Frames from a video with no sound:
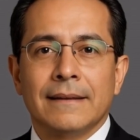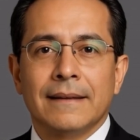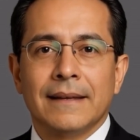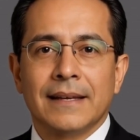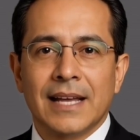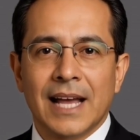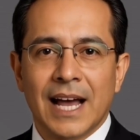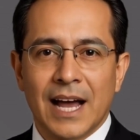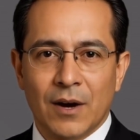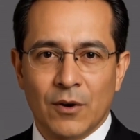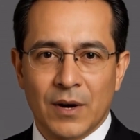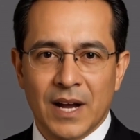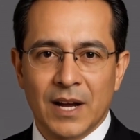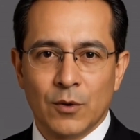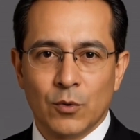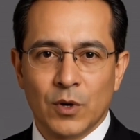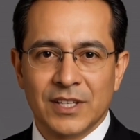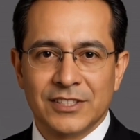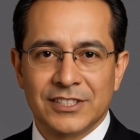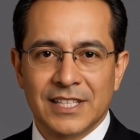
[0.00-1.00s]
Now I
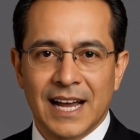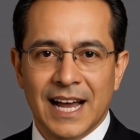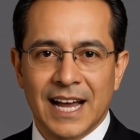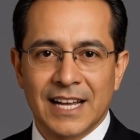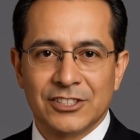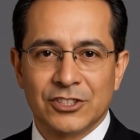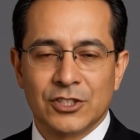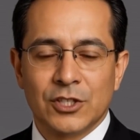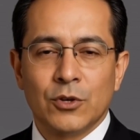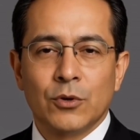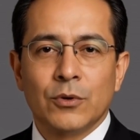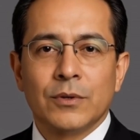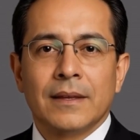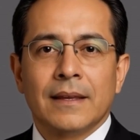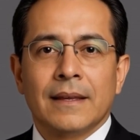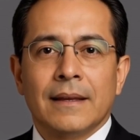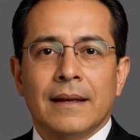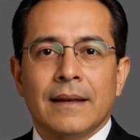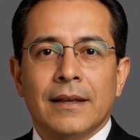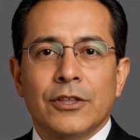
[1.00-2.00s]
want to ask you,
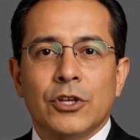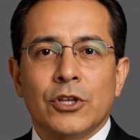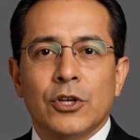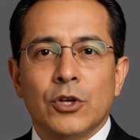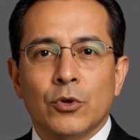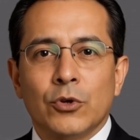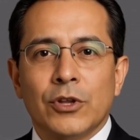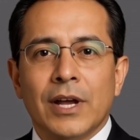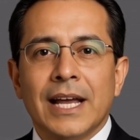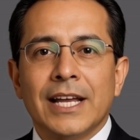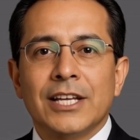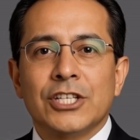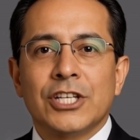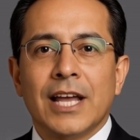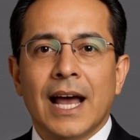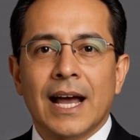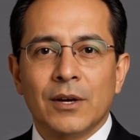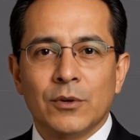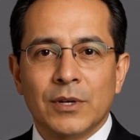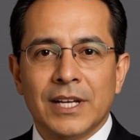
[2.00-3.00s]
do you like
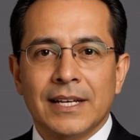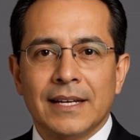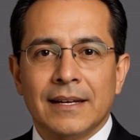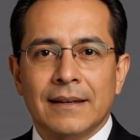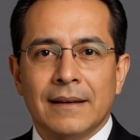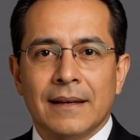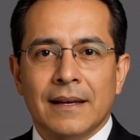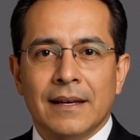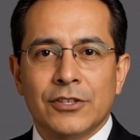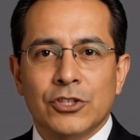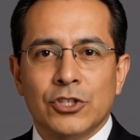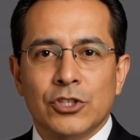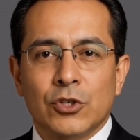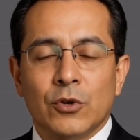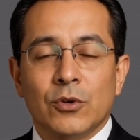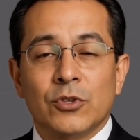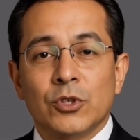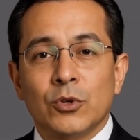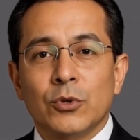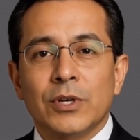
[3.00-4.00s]
shadowing? Do
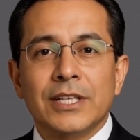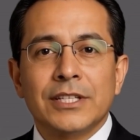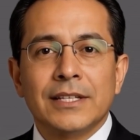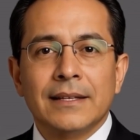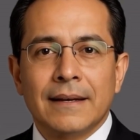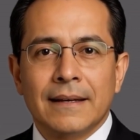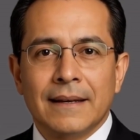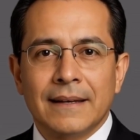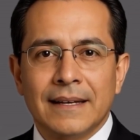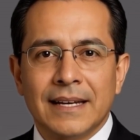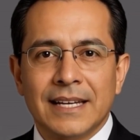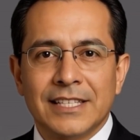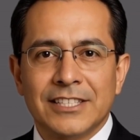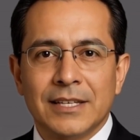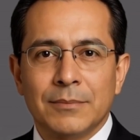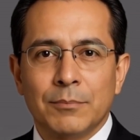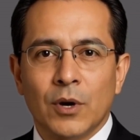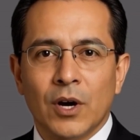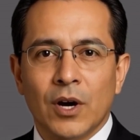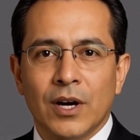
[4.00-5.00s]
you do it? Is
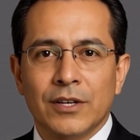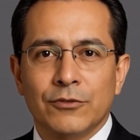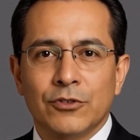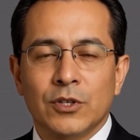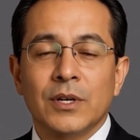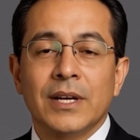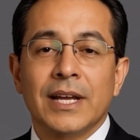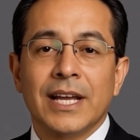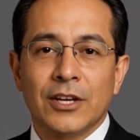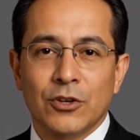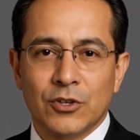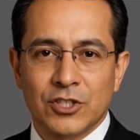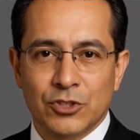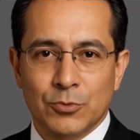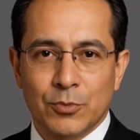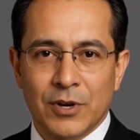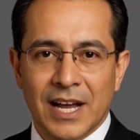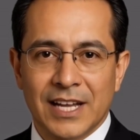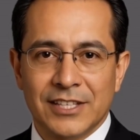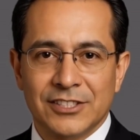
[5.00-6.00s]
it part of your English
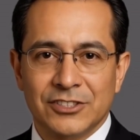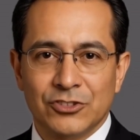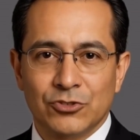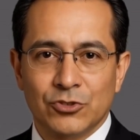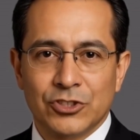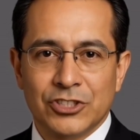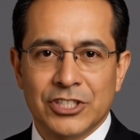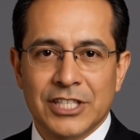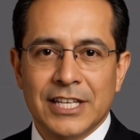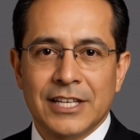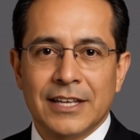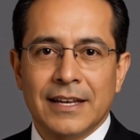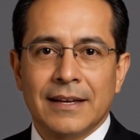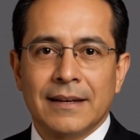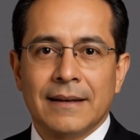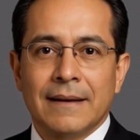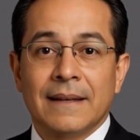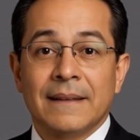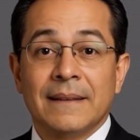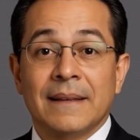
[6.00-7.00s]
practice routine?
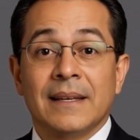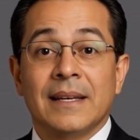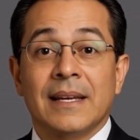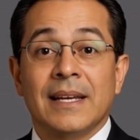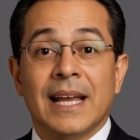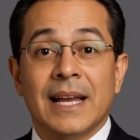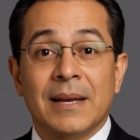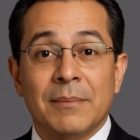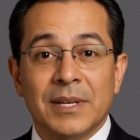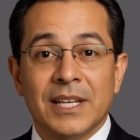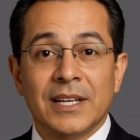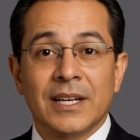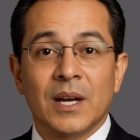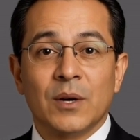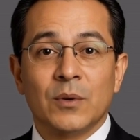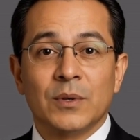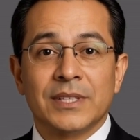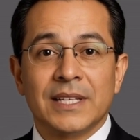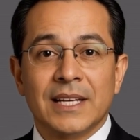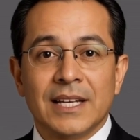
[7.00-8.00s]
Let me
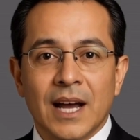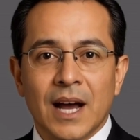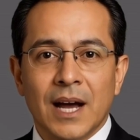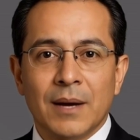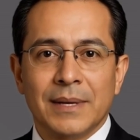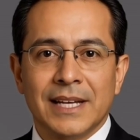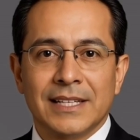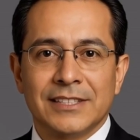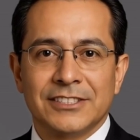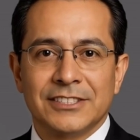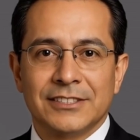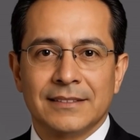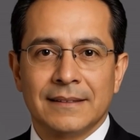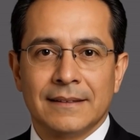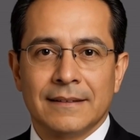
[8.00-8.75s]
know in the comments.